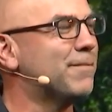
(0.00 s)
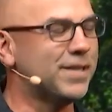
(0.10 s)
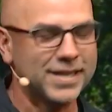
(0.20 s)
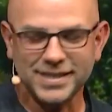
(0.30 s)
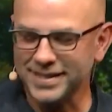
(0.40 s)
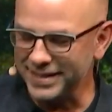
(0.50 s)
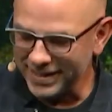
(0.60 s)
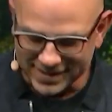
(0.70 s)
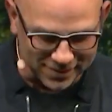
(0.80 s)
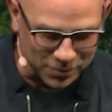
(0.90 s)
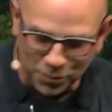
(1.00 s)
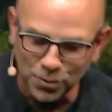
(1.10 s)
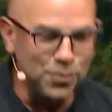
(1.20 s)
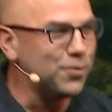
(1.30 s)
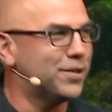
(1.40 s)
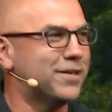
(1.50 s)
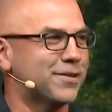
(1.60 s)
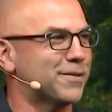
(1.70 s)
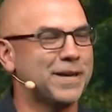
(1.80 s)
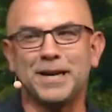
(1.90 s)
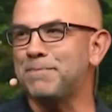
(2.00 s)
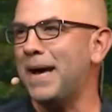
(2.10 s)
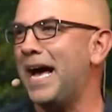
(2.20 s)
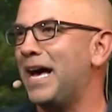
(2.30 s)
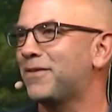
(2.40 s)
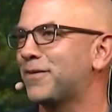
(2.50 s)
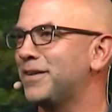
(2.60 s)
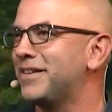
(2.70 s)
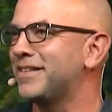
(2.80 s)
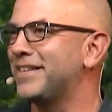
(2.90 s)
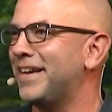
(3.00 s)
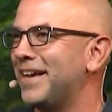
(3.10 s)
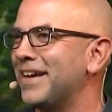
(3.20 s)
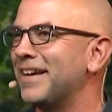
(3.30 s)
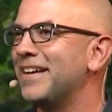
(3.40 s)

but like I said, that's a whole nother kind of path for another day.